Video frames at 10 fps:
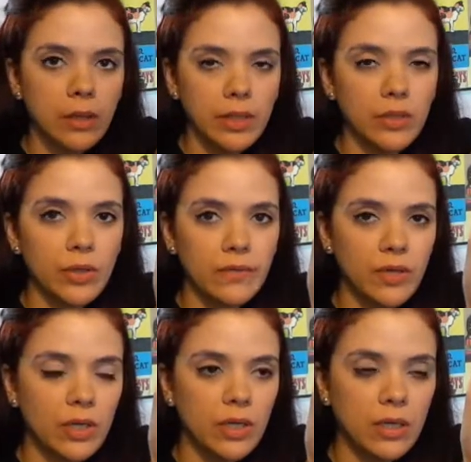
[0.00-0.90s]
Don't know if
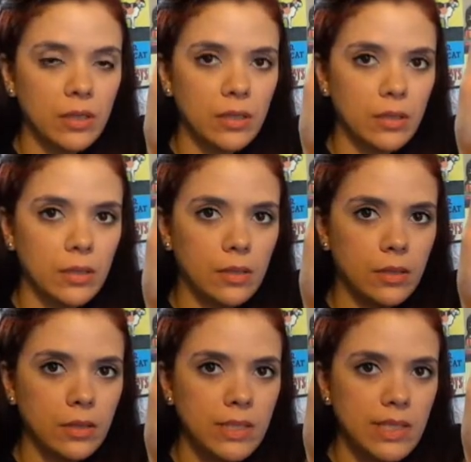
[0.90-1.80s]
you can
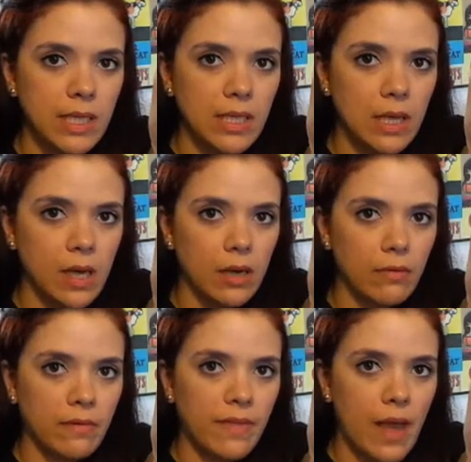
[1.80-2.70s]
see the
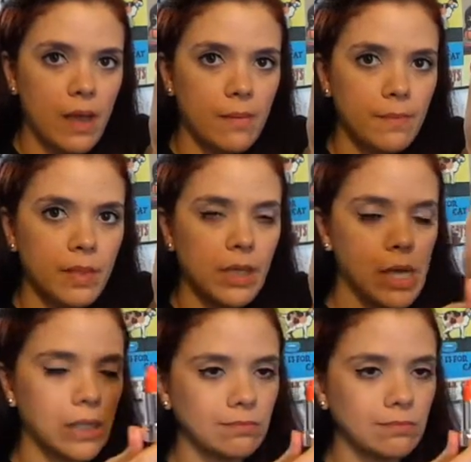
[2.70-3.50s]
colour of that, but